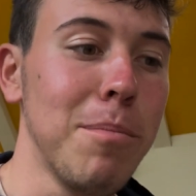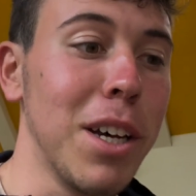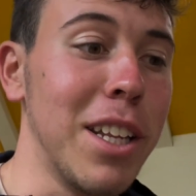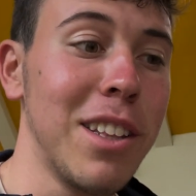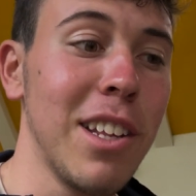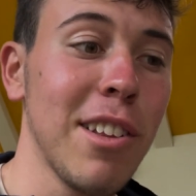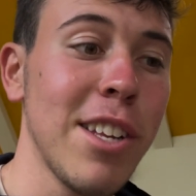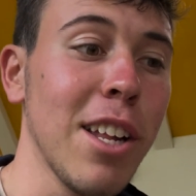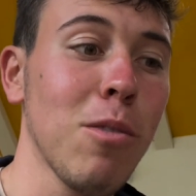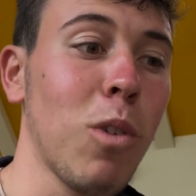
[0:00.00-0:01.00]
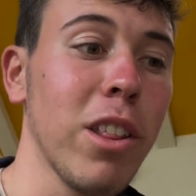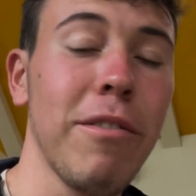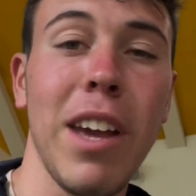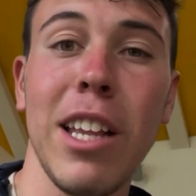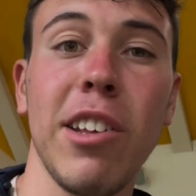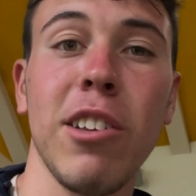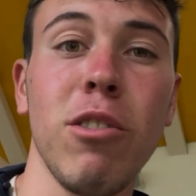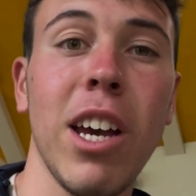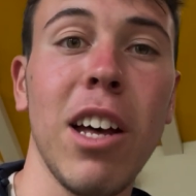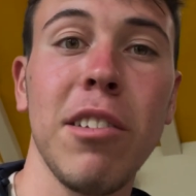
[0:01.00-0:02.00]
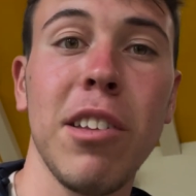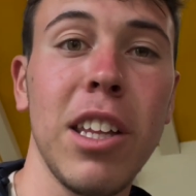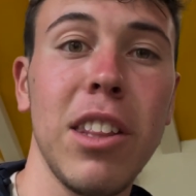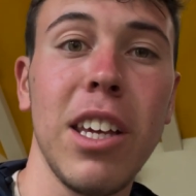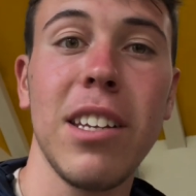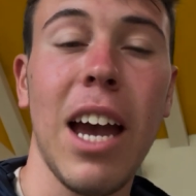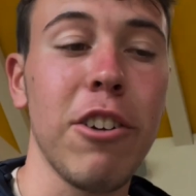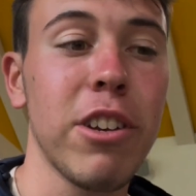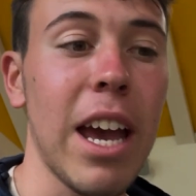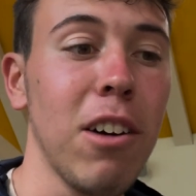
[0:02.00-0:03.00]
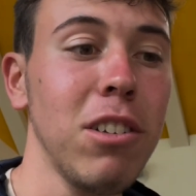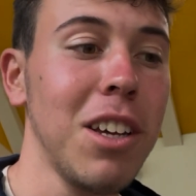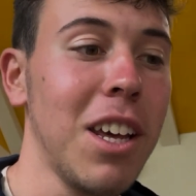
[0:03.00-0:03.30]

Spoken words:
but this is just one of the fanciest hotels in the entire town.